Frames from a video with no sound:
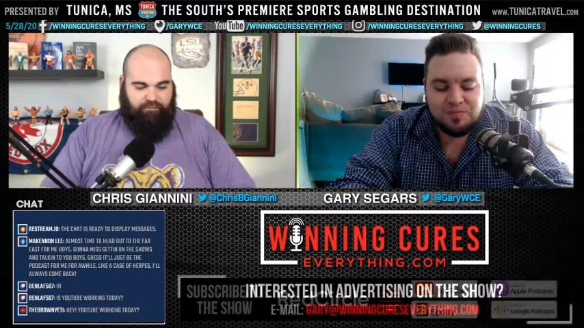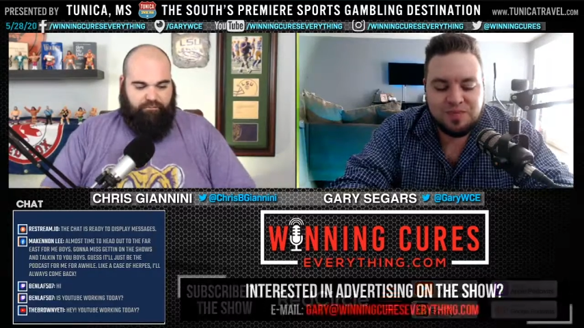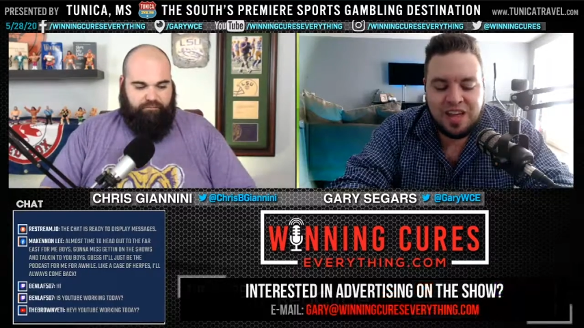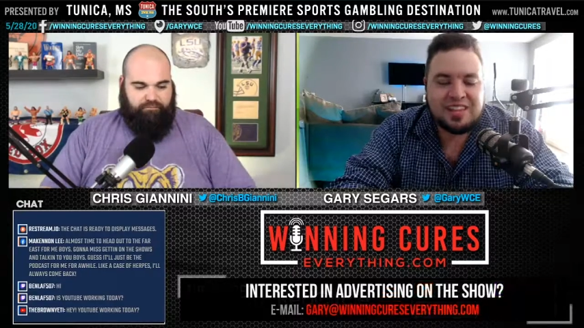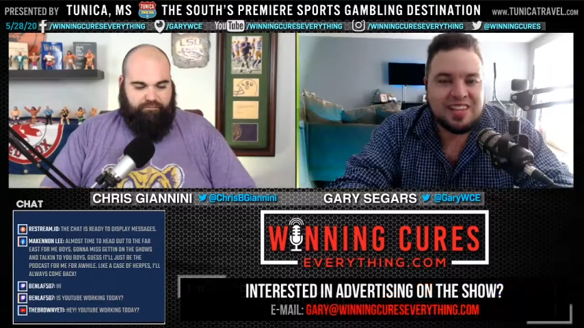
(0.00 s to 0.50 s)

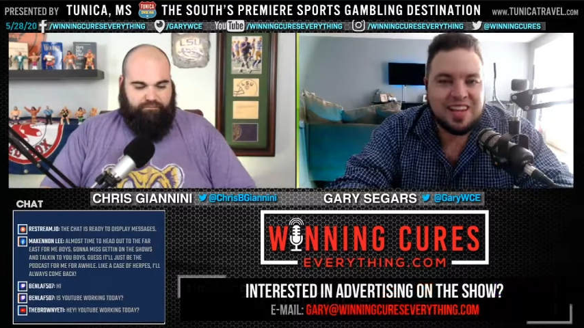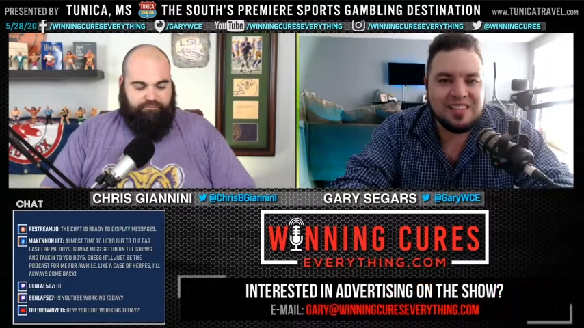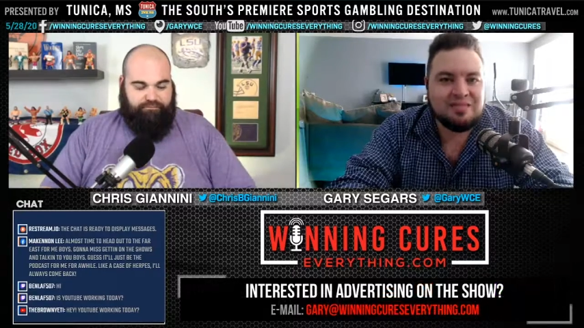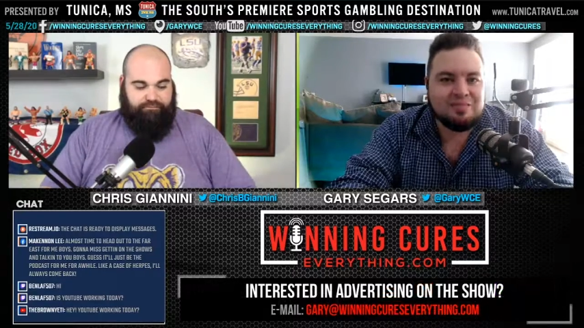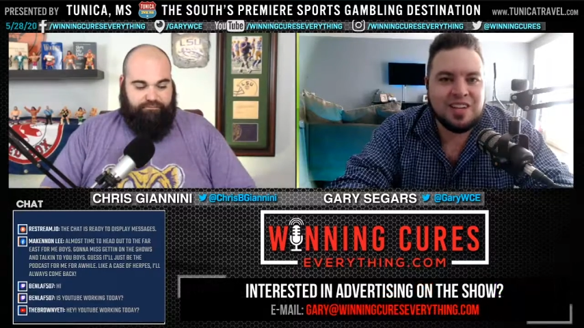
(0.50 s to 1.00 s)
Speaker 1: that that
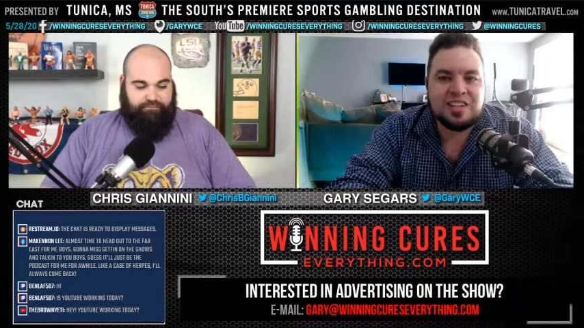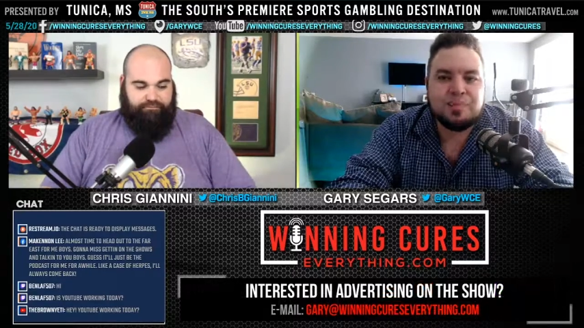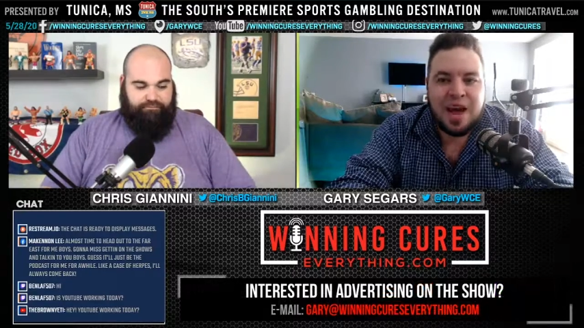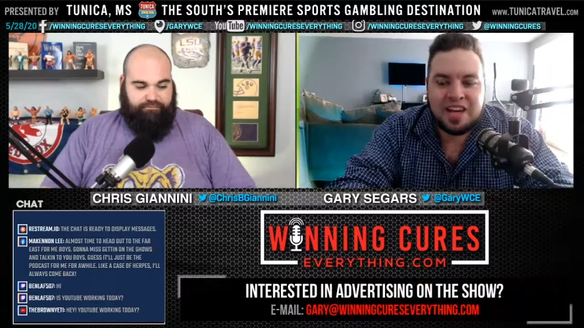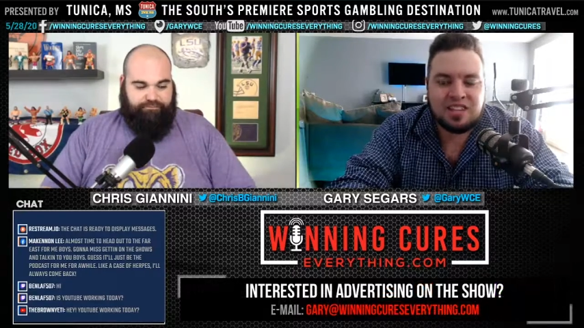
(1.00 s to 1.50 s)
gets
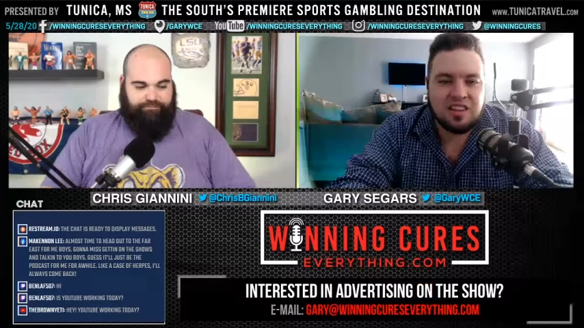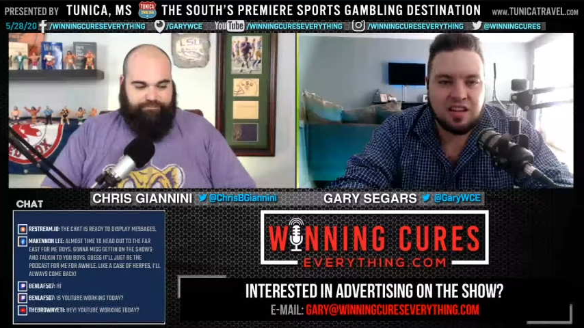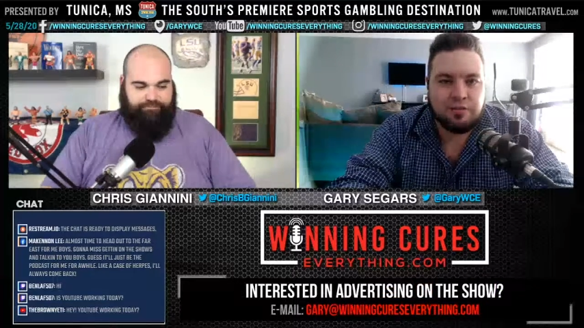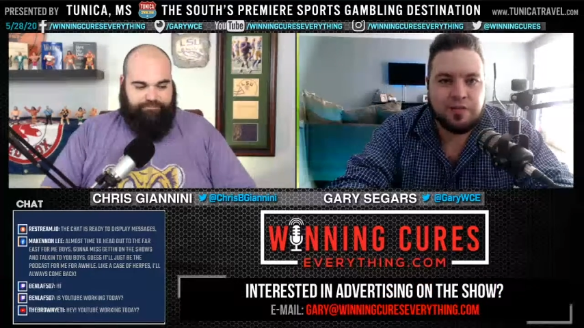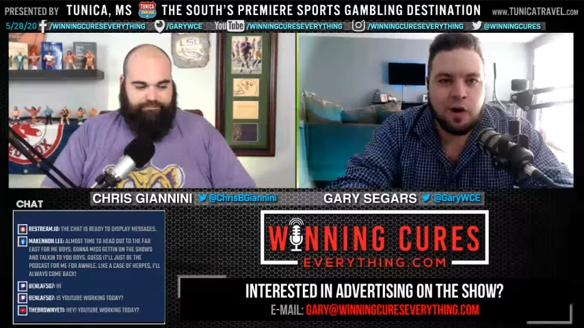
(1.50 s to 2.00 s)
passed in the
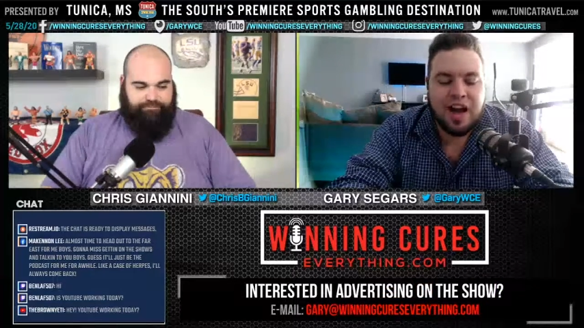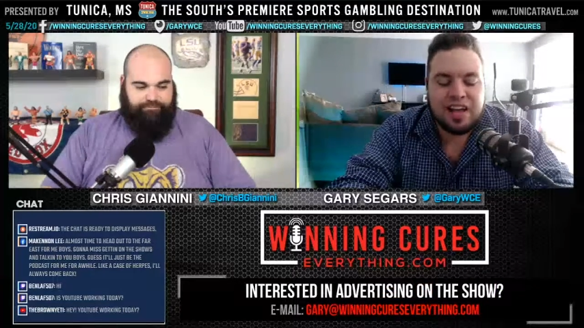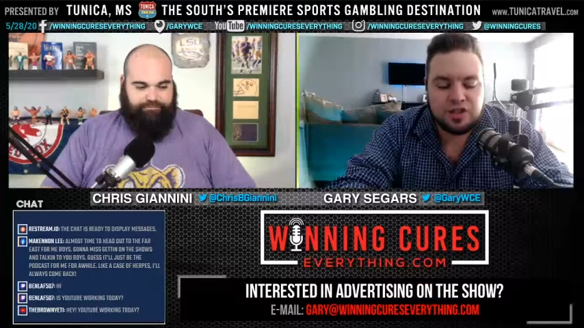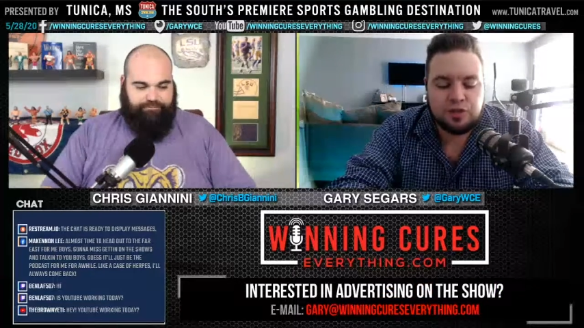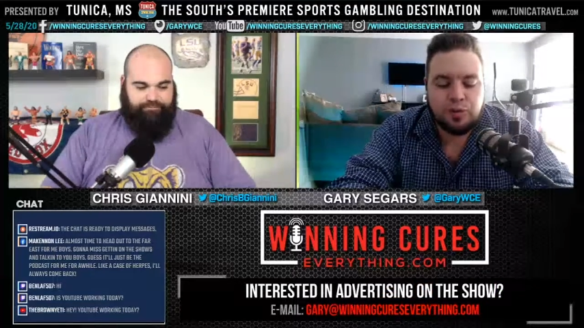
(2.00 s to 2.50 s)
N F L
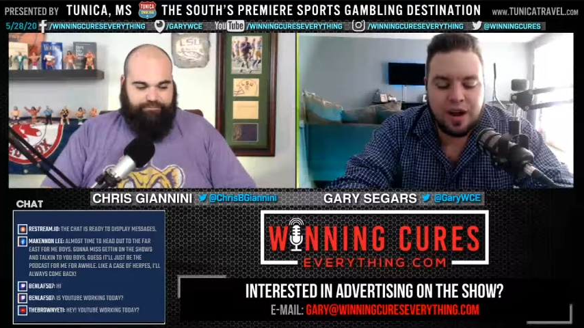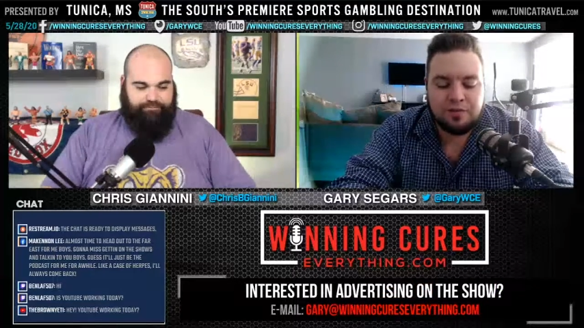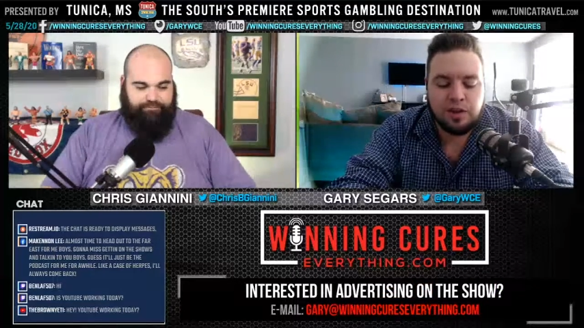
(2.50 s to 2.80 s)
has to have